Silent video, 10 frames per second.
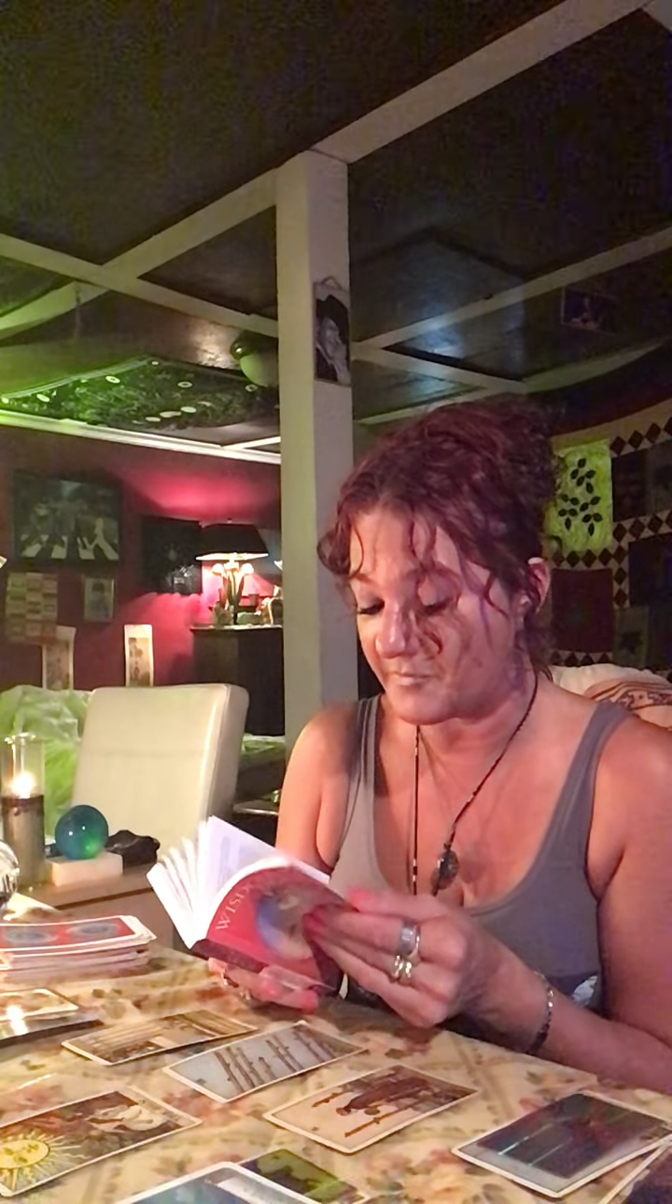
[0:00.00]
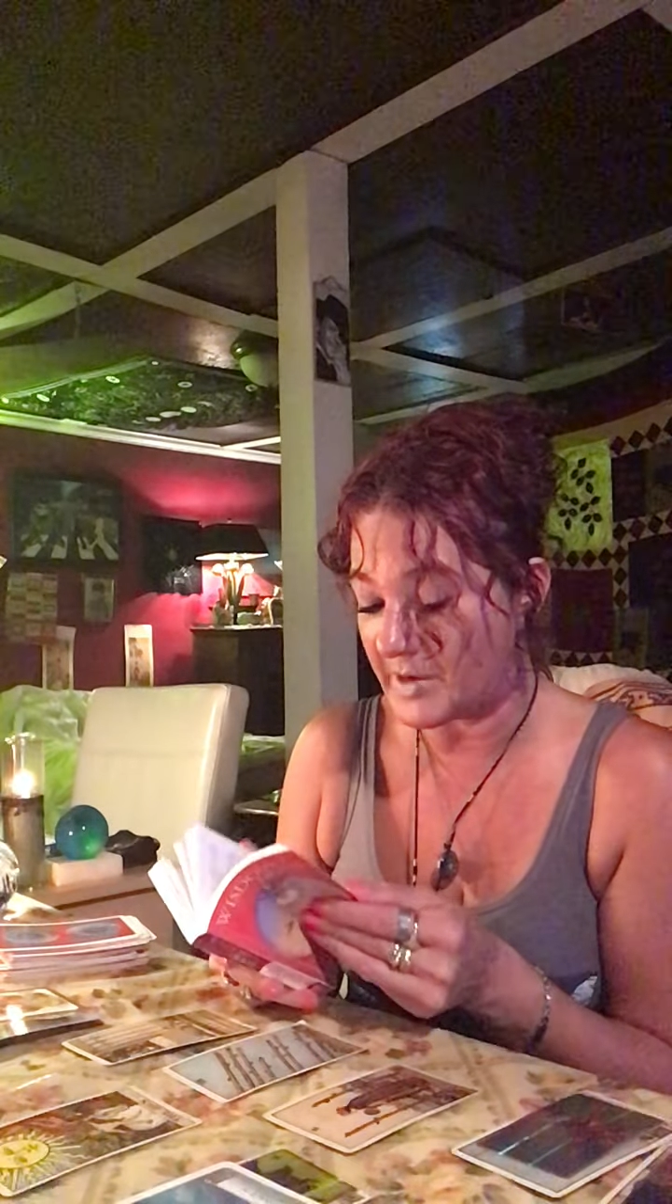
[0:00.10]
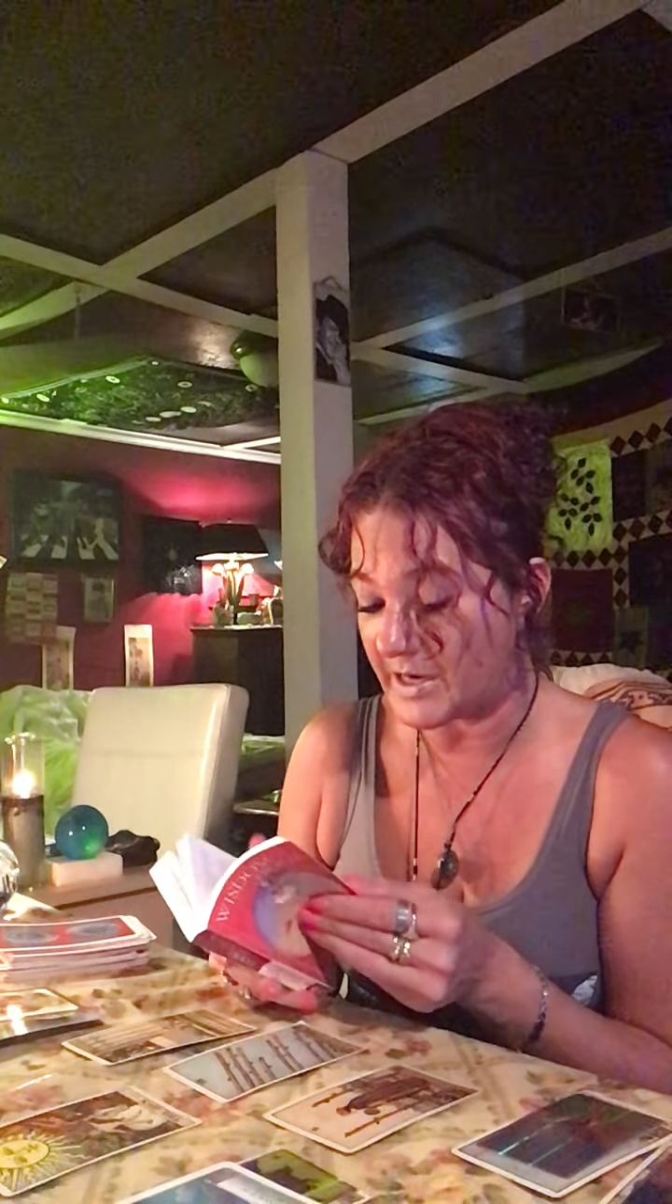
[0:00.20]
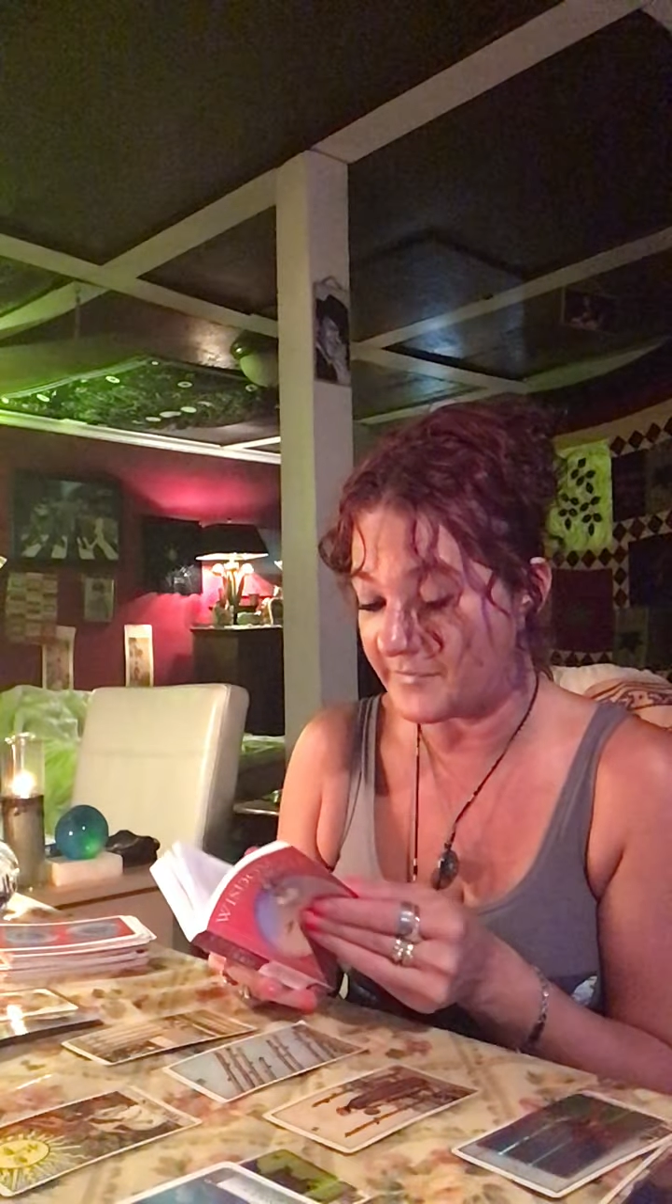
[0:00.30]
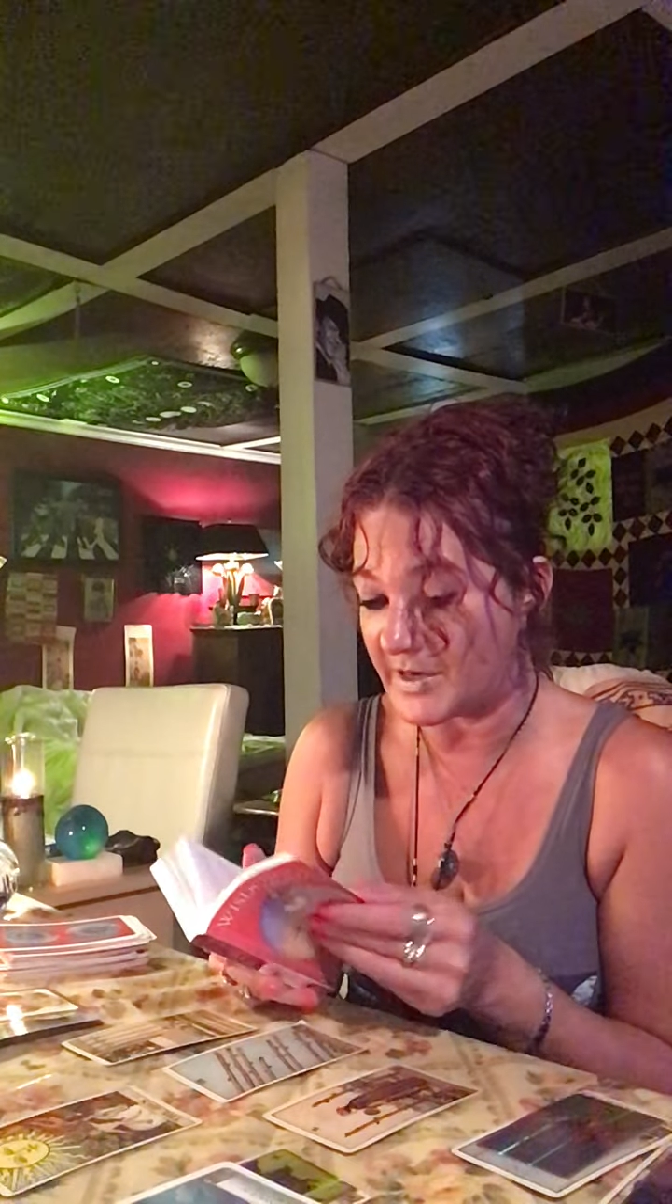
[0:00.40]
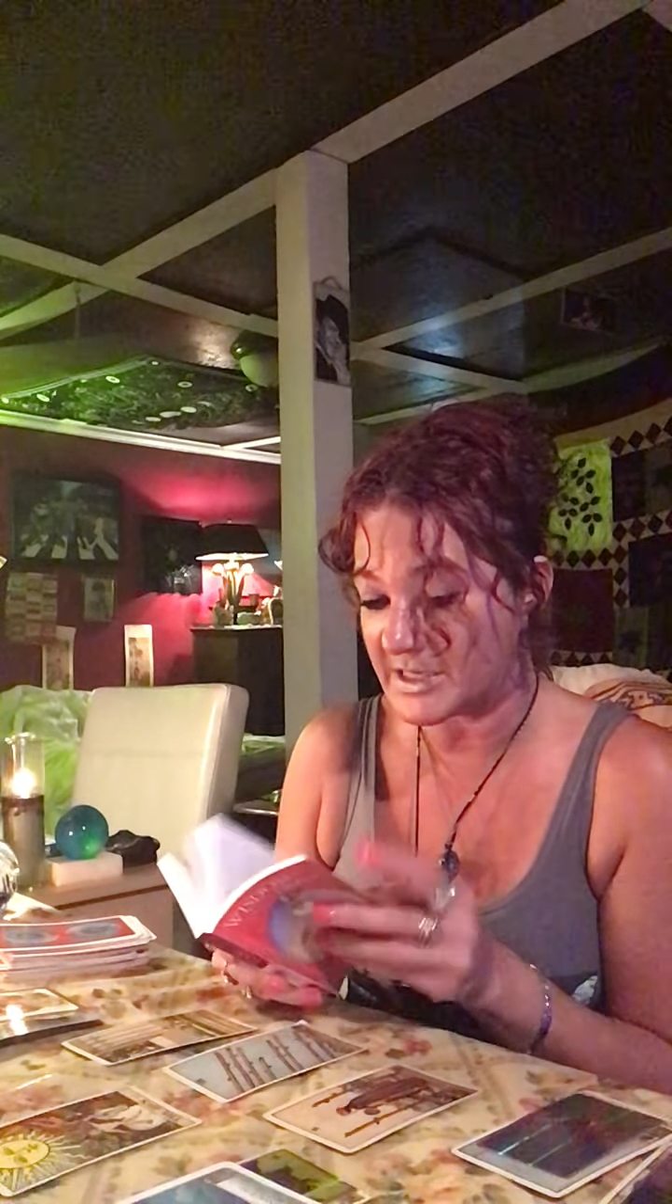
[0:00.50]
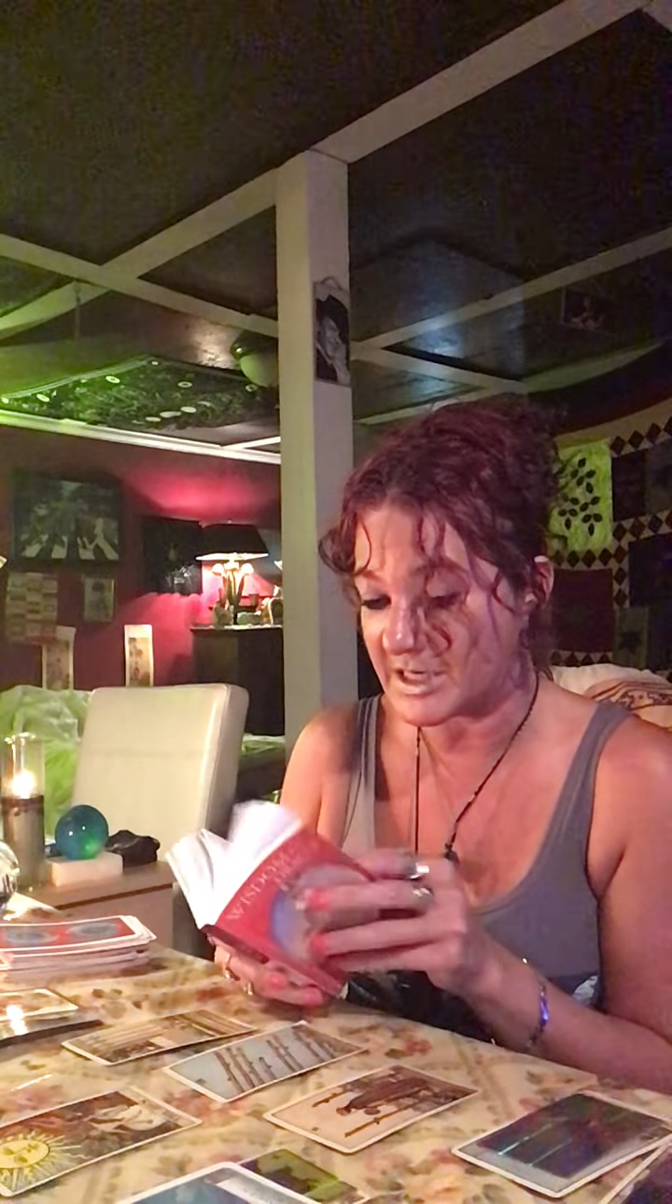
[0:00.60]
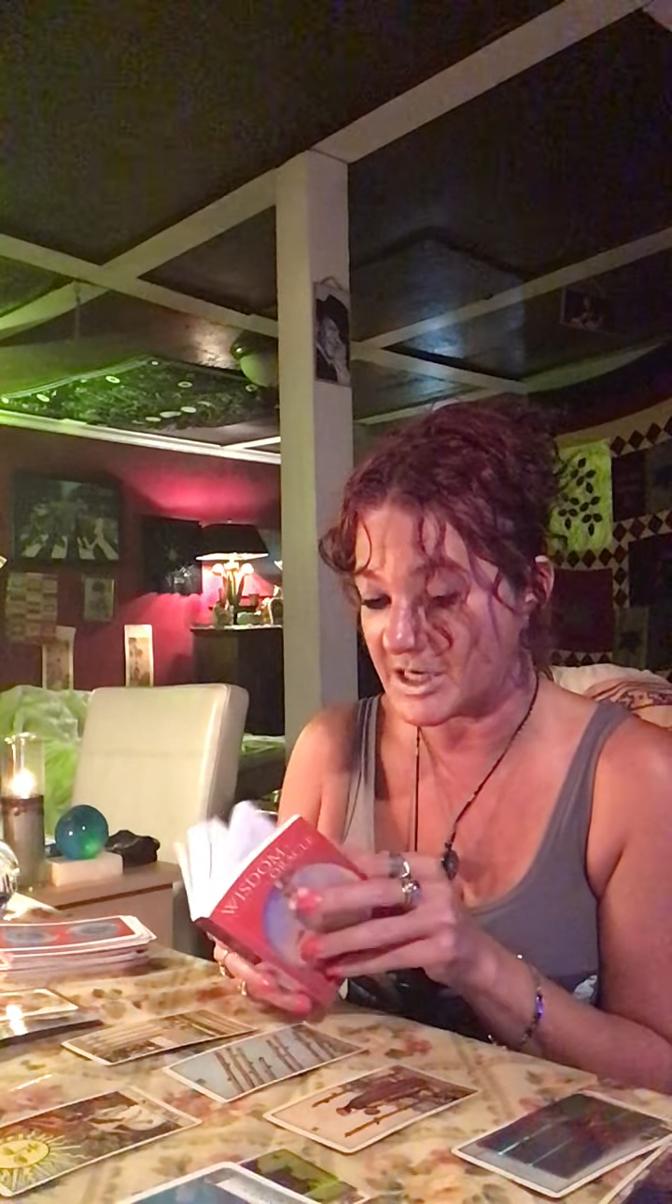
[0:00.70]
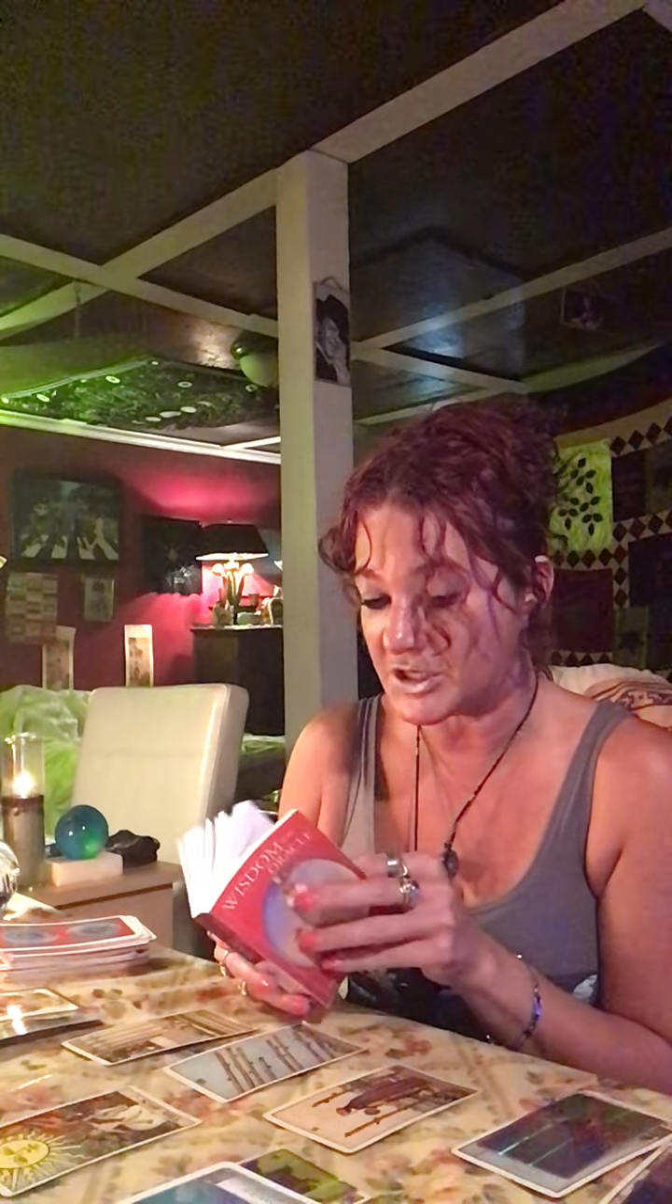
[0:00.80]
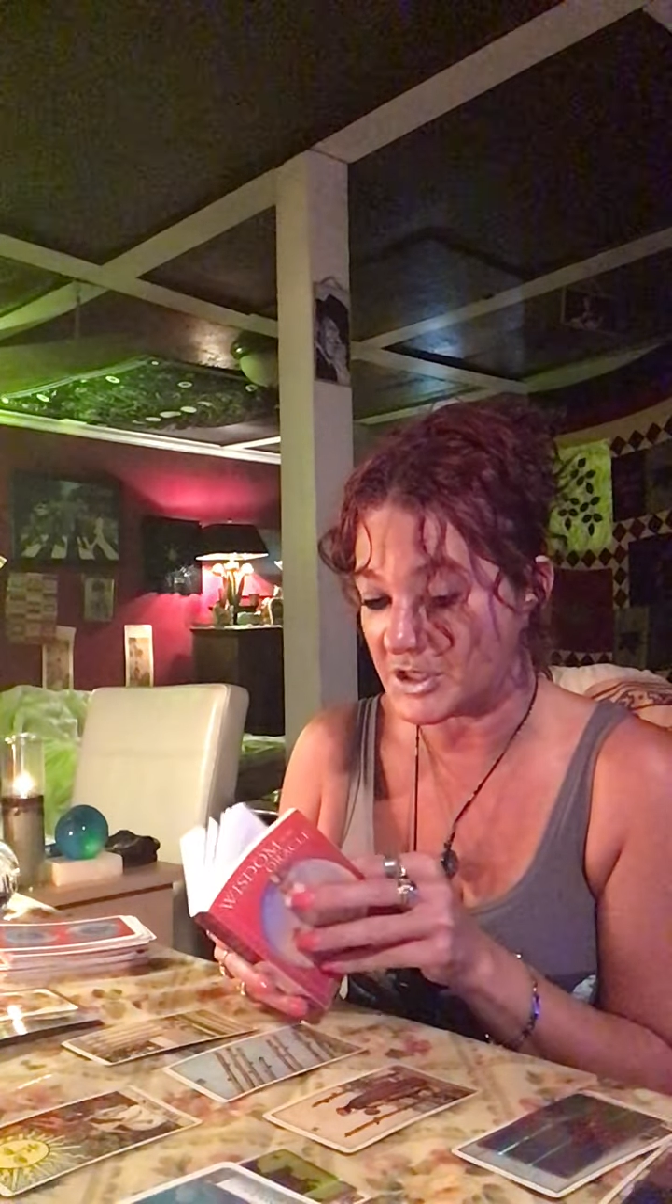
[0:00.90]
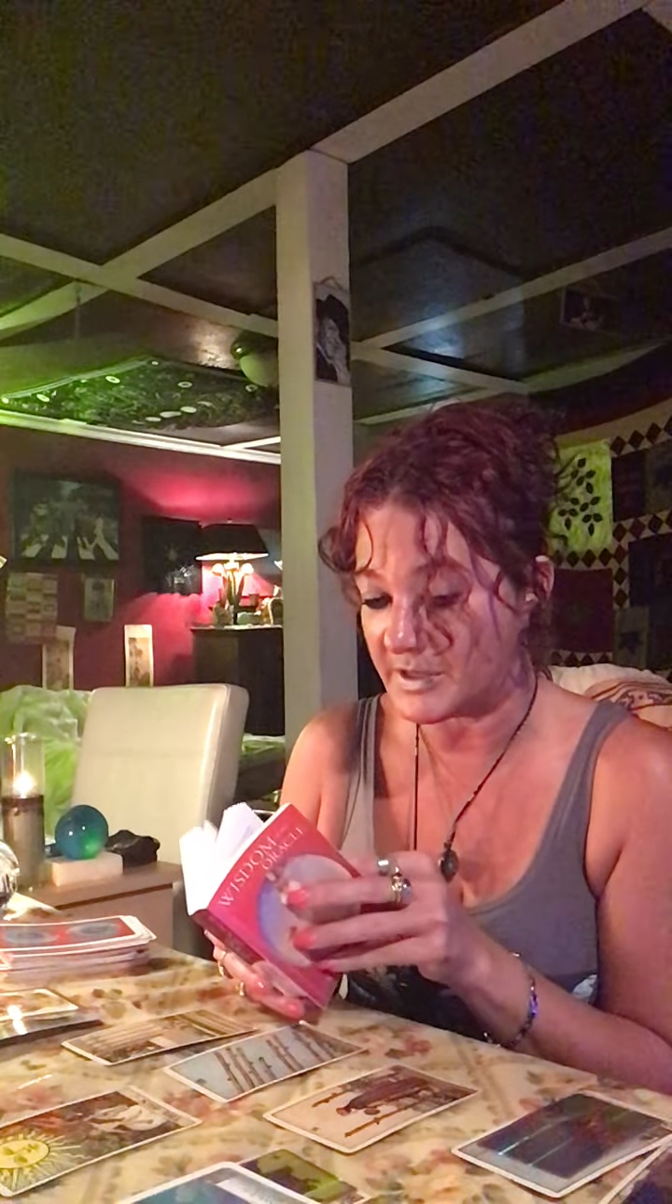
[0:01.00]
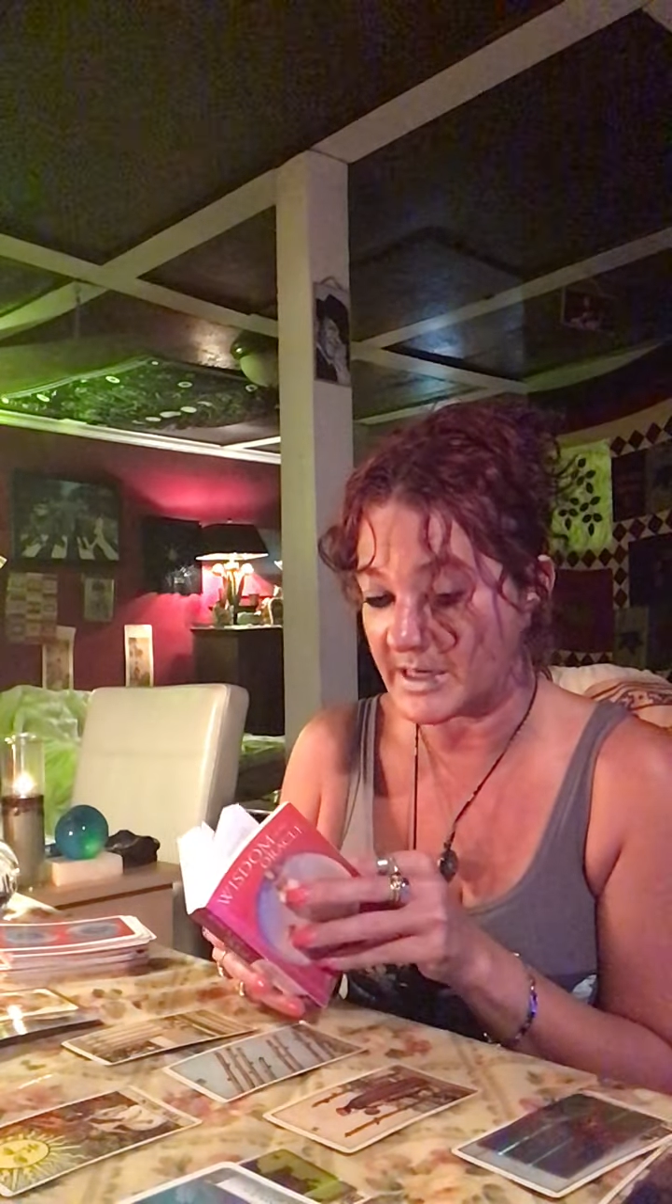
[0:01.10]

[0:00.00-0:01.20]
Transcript: manifestation.